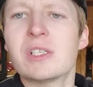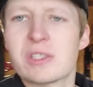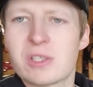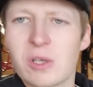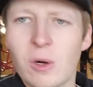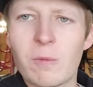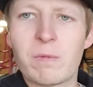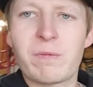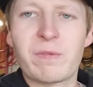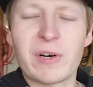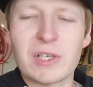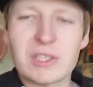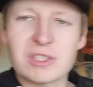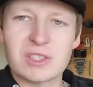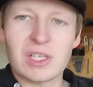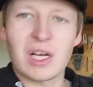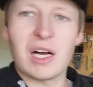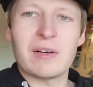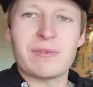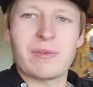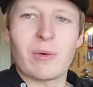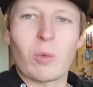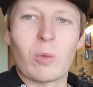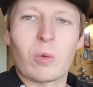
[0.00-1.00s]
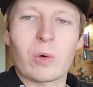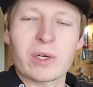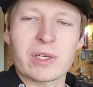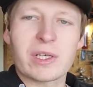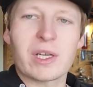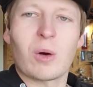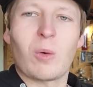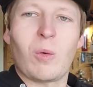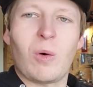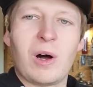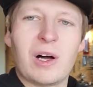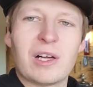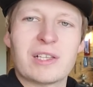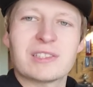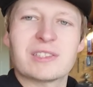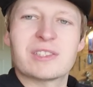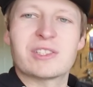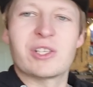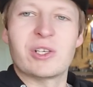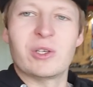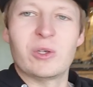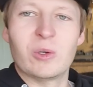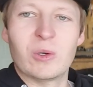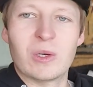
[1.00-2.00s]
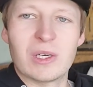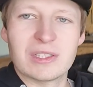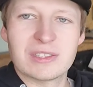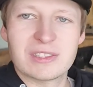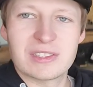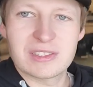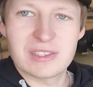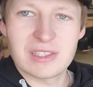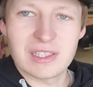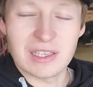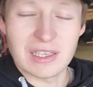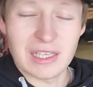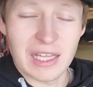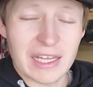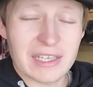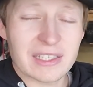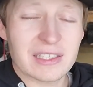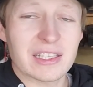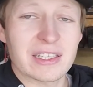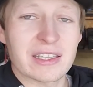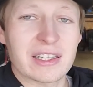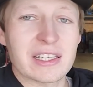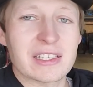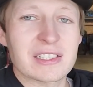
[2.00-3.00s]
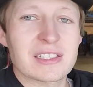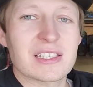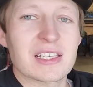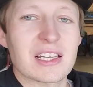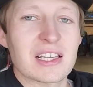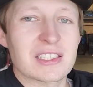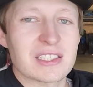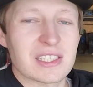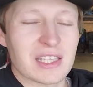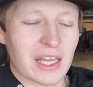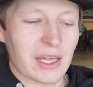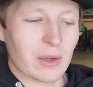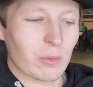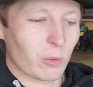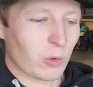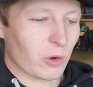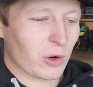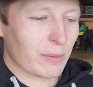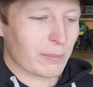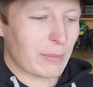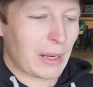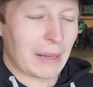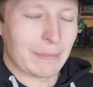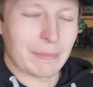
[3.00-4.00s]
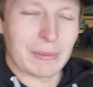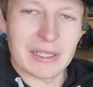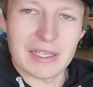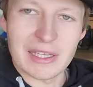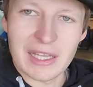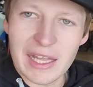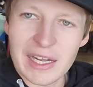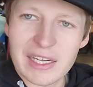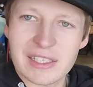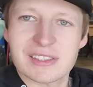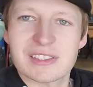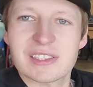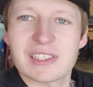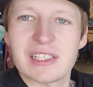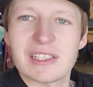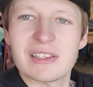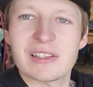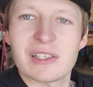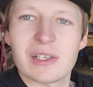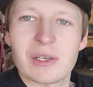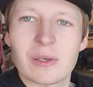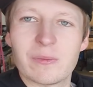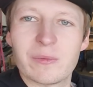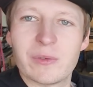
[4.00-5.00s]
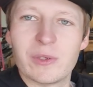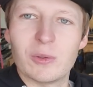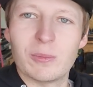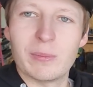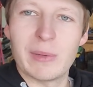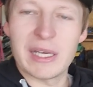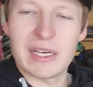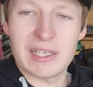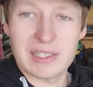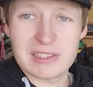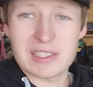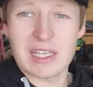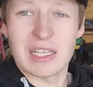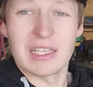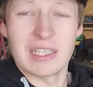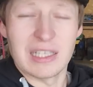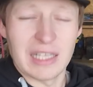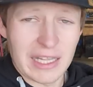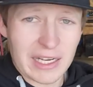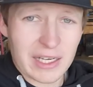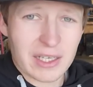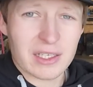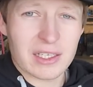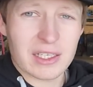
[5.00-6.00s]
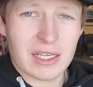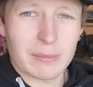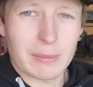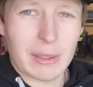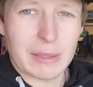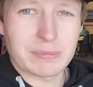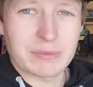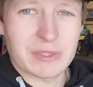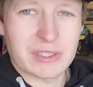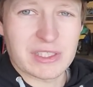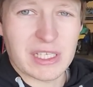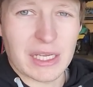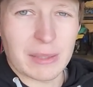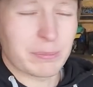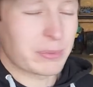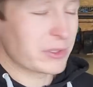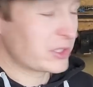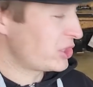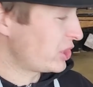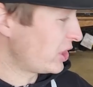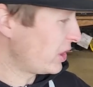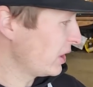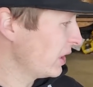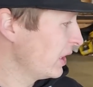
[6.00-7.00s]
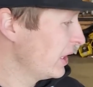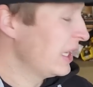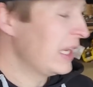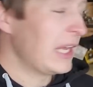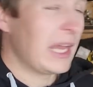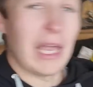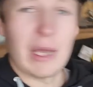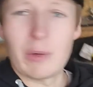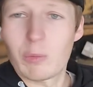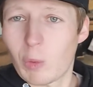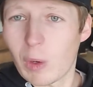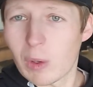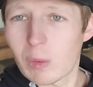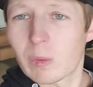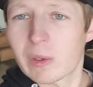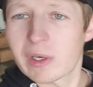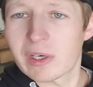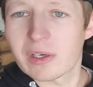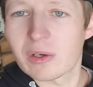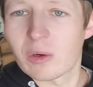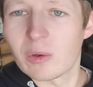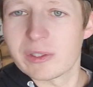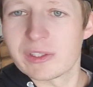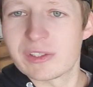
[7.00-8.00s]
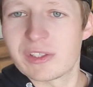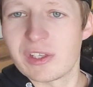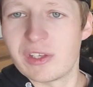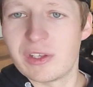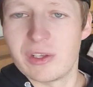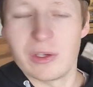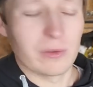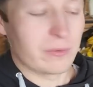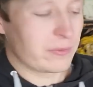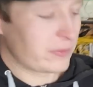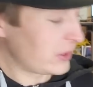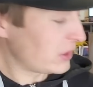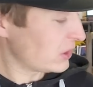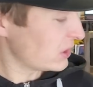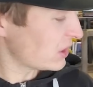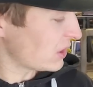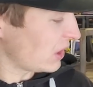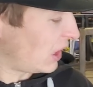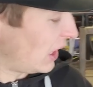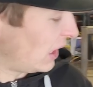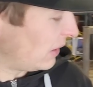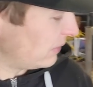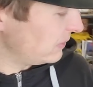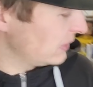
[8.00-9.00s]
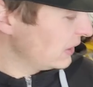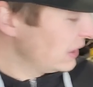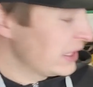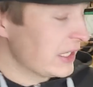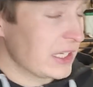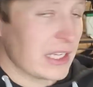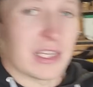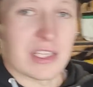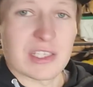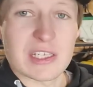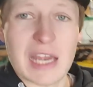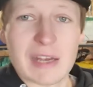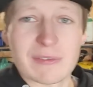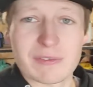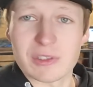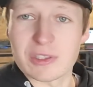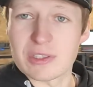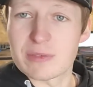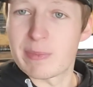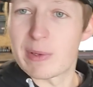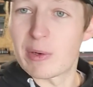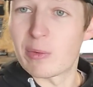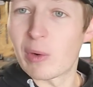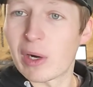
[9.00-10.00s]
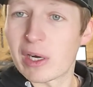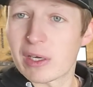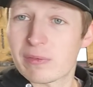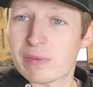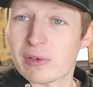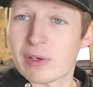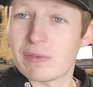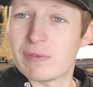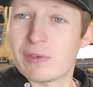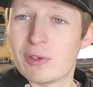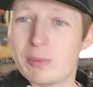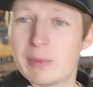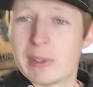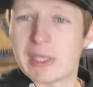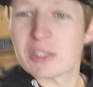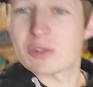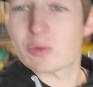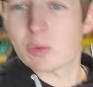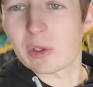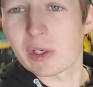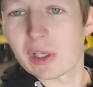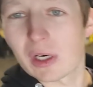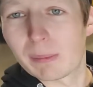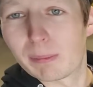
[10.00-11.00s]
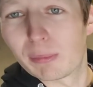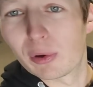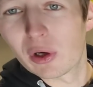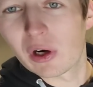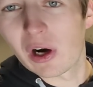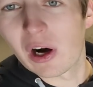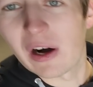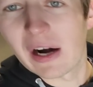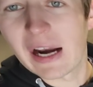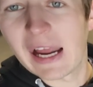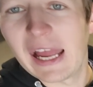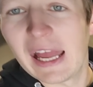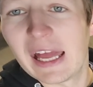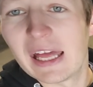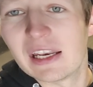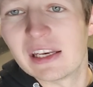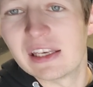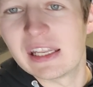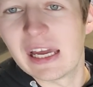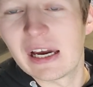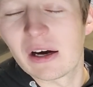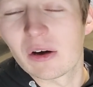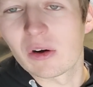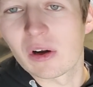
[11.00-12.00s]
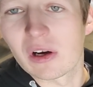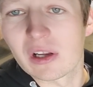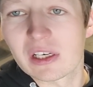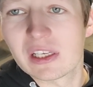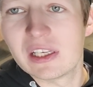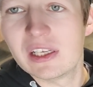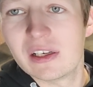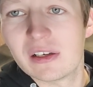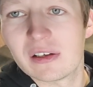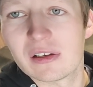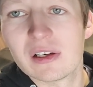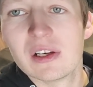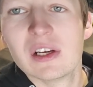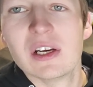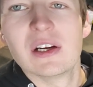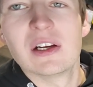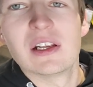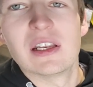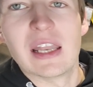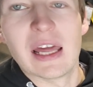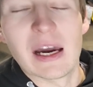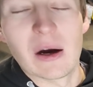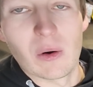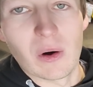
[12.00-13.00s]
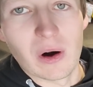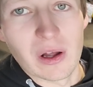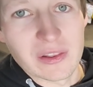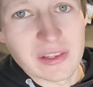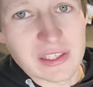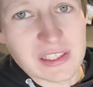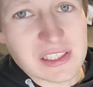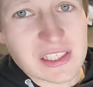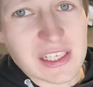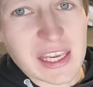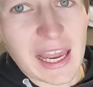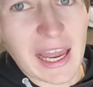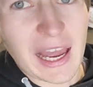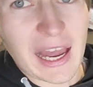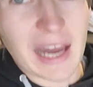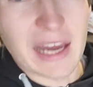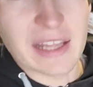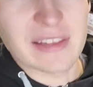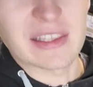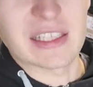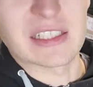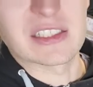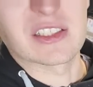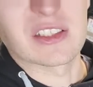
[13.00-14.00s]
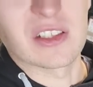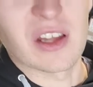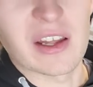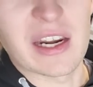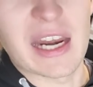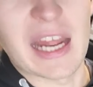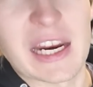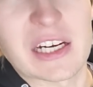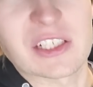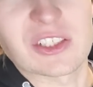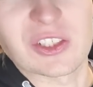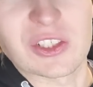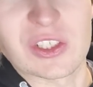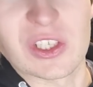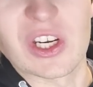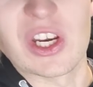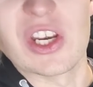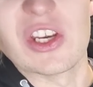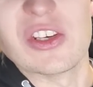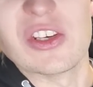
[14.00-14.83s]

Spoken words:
So first off, we're gonna want to let this sled warm up. Let it sit there a few minutes, let it come up to temperature. And what we are going to do first off is, after it's been running for a few minutes, we're gonna put our hand down on here. Now on this cat, that's not actually gonna